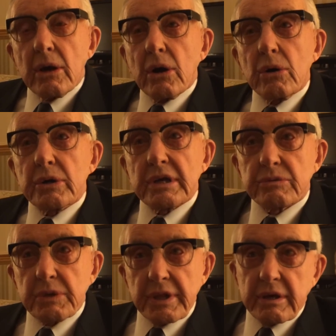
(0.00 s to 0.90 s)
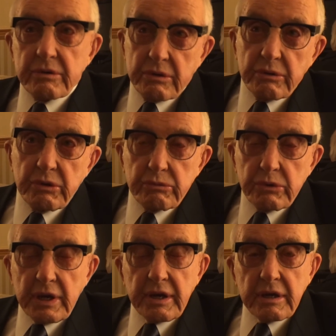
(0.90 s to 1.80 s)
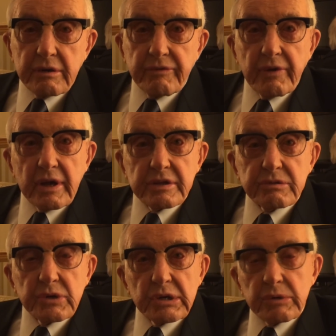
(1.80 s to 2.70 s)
Oh yes, well, that relating to France,